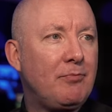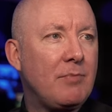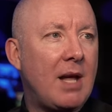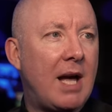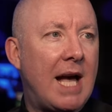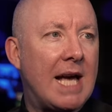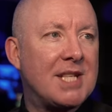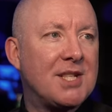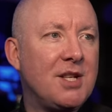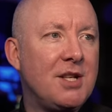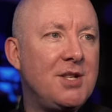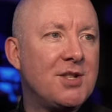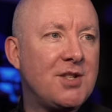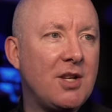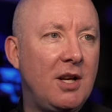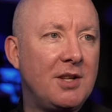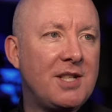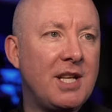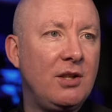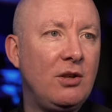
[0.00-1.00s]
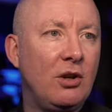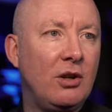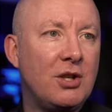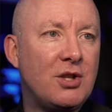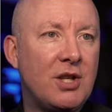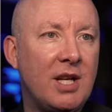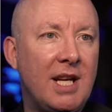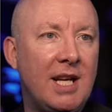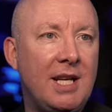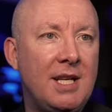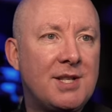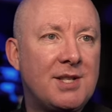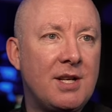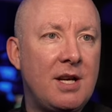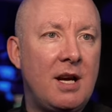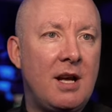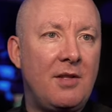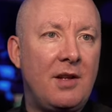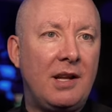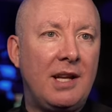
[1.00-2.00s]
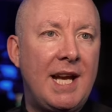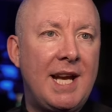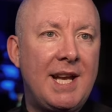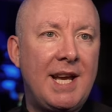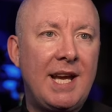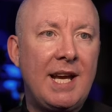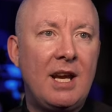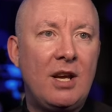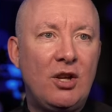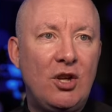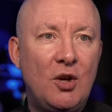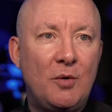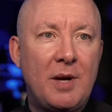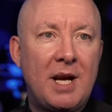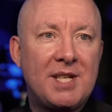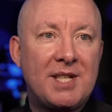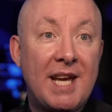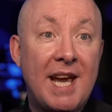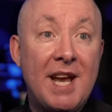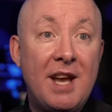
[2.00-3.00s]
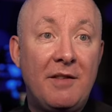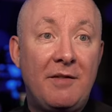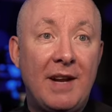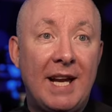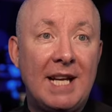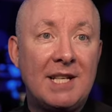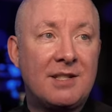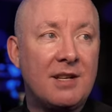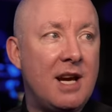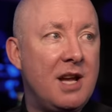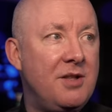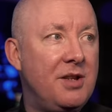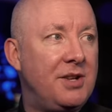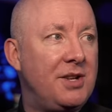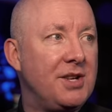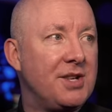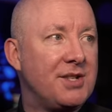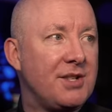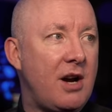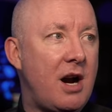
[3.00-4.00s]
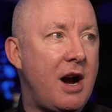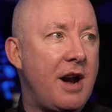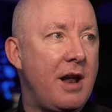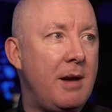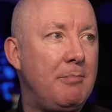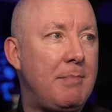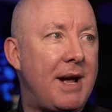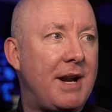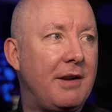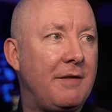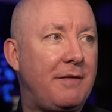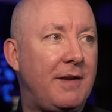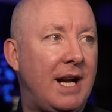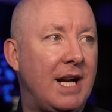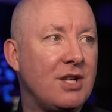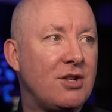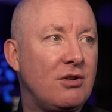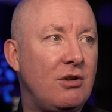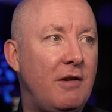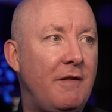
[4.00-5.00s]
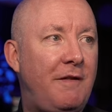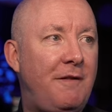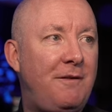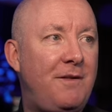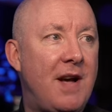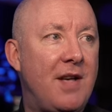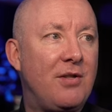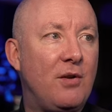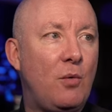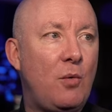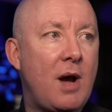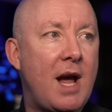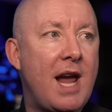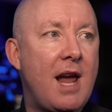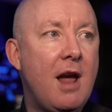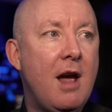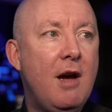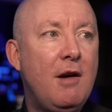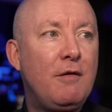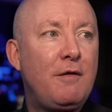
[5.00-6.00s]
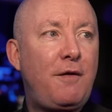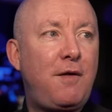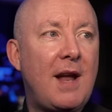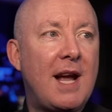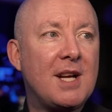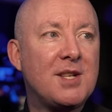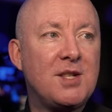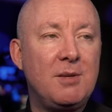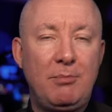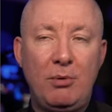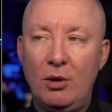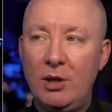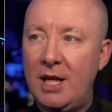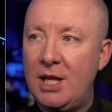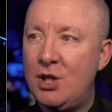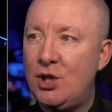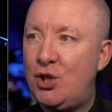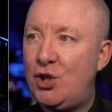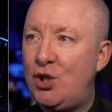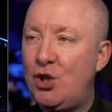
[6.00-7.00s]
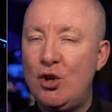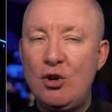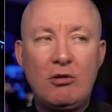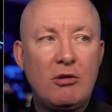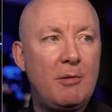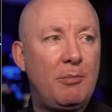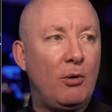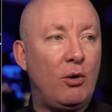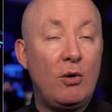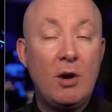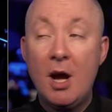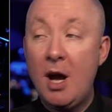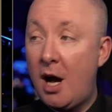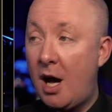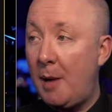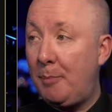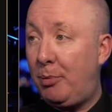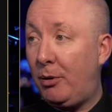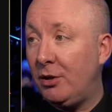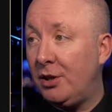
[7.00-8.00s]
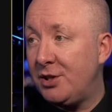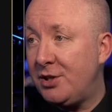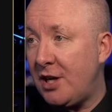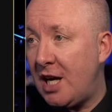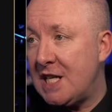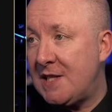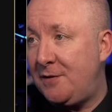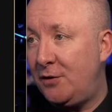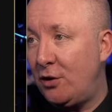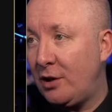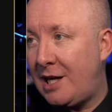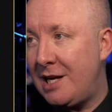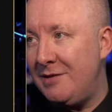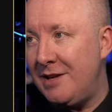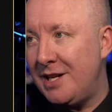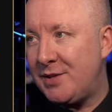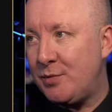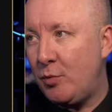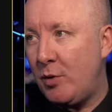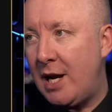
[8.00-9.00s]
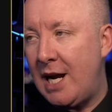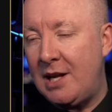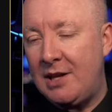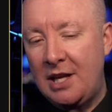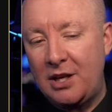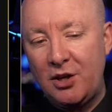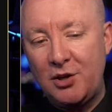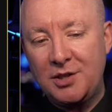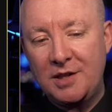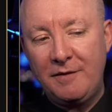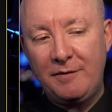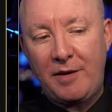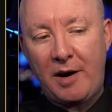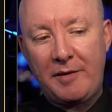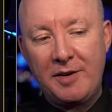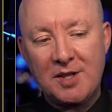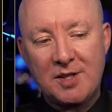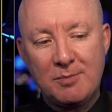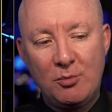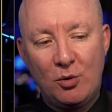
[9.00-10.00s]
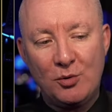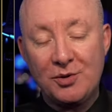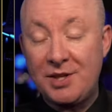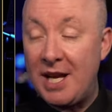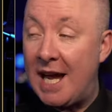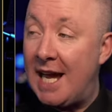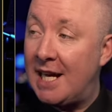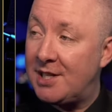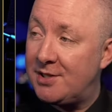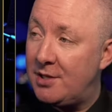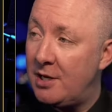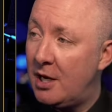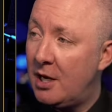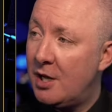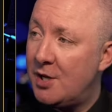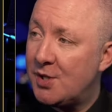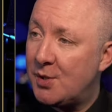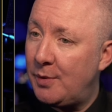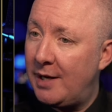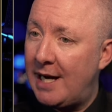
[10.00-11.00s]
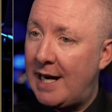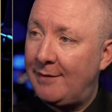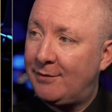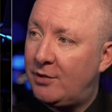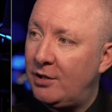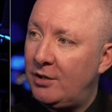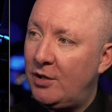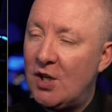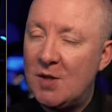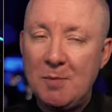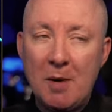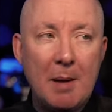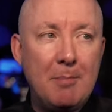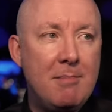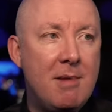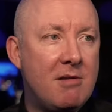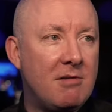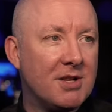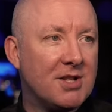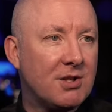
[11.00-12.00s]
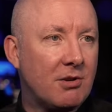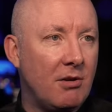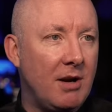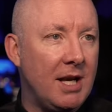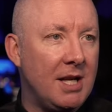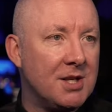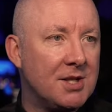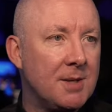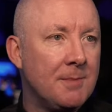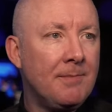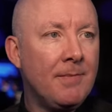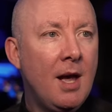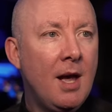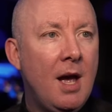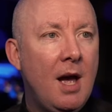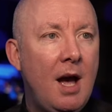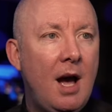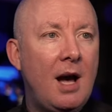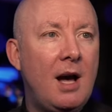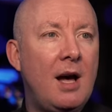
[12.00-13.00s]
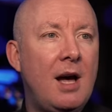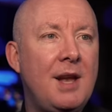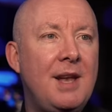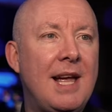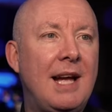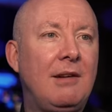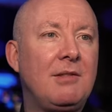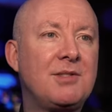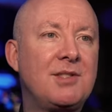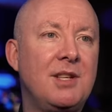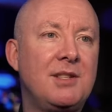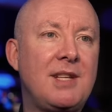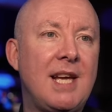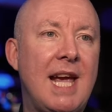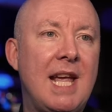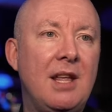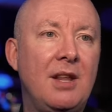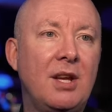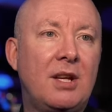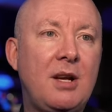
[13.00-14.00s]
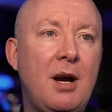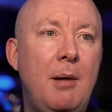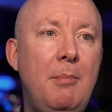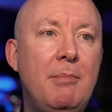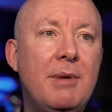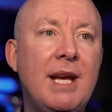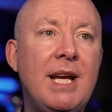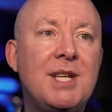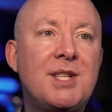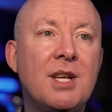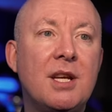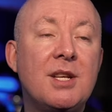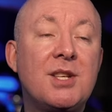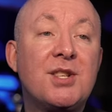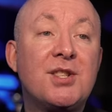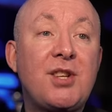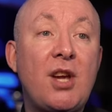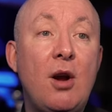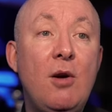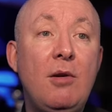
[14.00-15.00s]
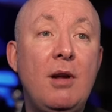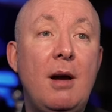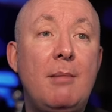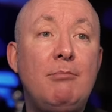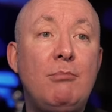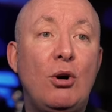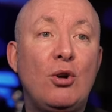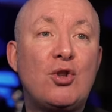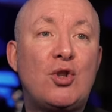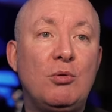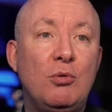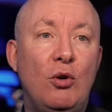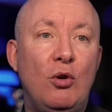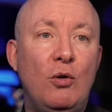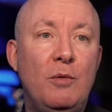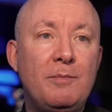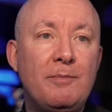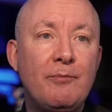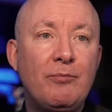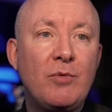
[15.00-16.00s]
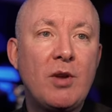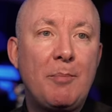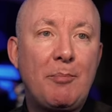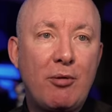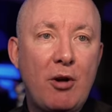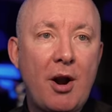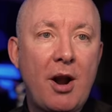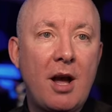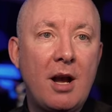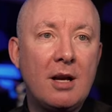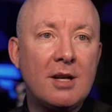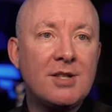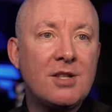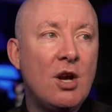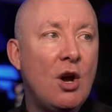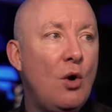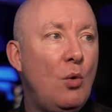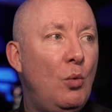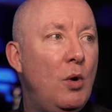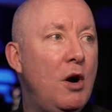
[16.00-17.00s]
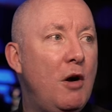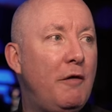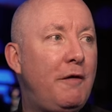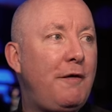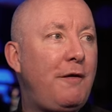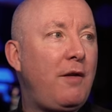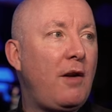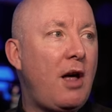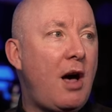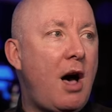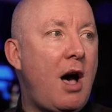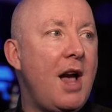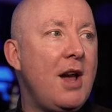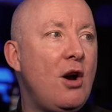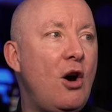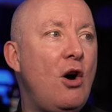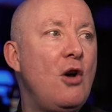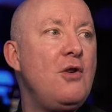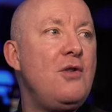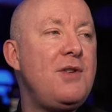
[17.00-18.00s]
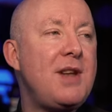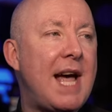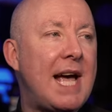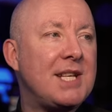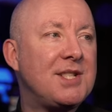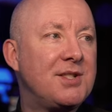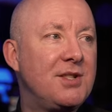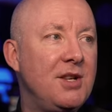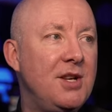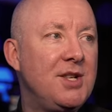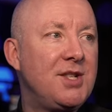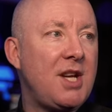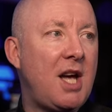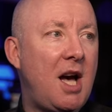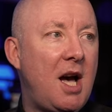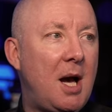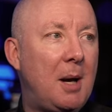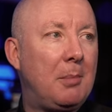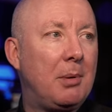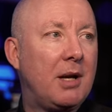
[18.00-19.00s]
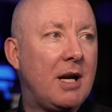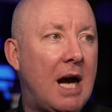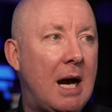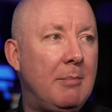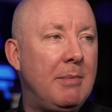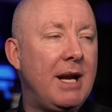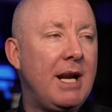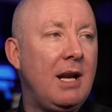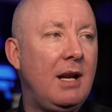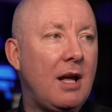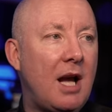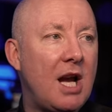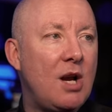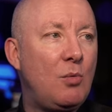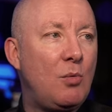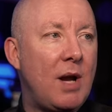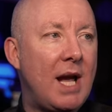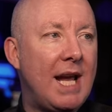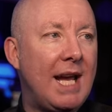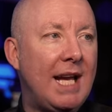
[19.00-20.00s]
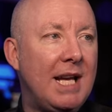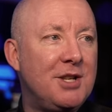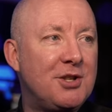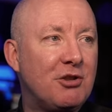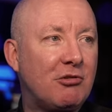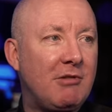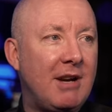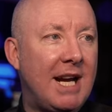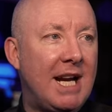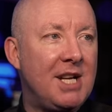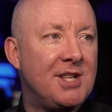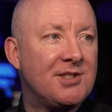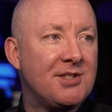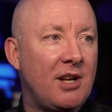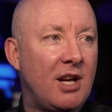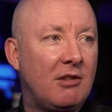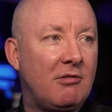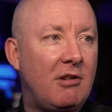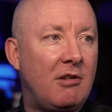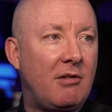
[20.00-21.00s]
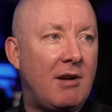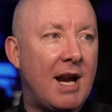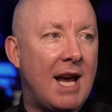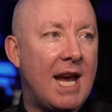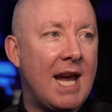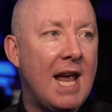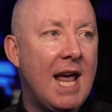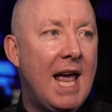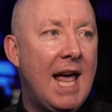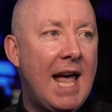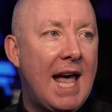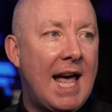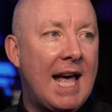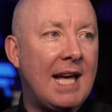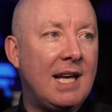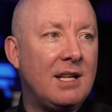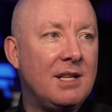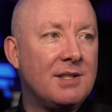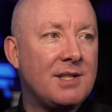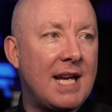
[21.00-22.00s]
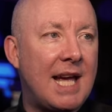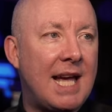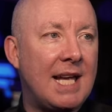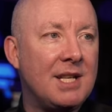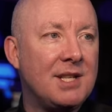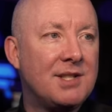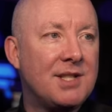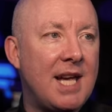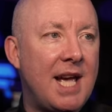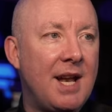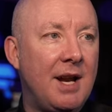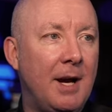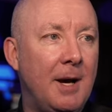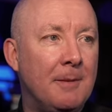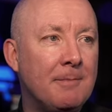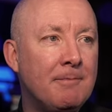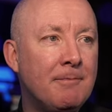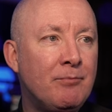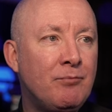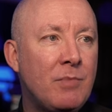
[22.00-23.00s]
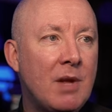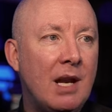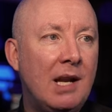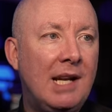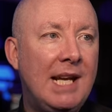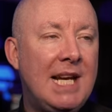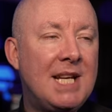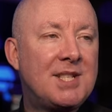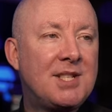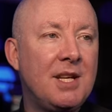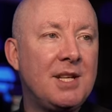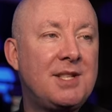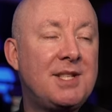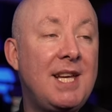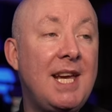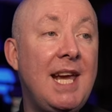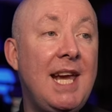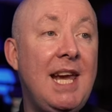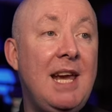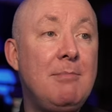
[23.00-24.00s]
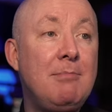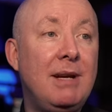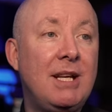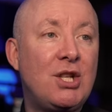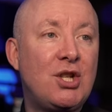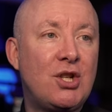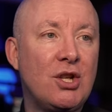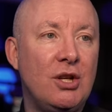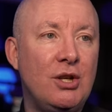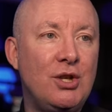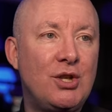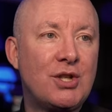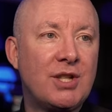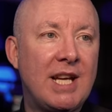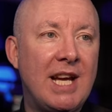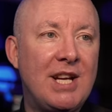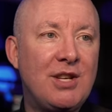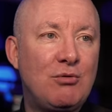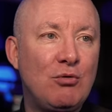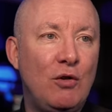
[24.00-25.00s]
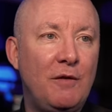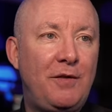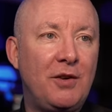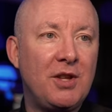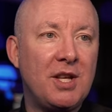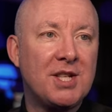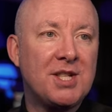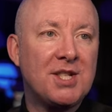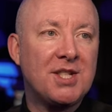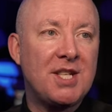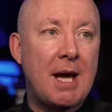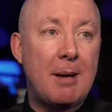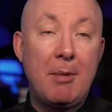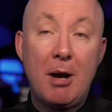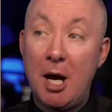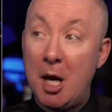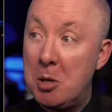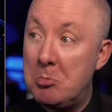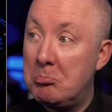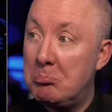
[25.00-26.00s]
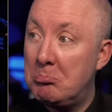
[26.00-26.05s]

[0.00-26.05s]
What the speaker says: Ascent Solar Technologies, the leading US innovator in the design and manufacture of featherweight, flexible and durable. I apologize for looking this way. They're using very small text, so I have to use my mirror screens. Announced today that the company's solar module products will fly on NASA's upcoming lightweight integrated solar array and antenna LISA T mission scheduled for the summer.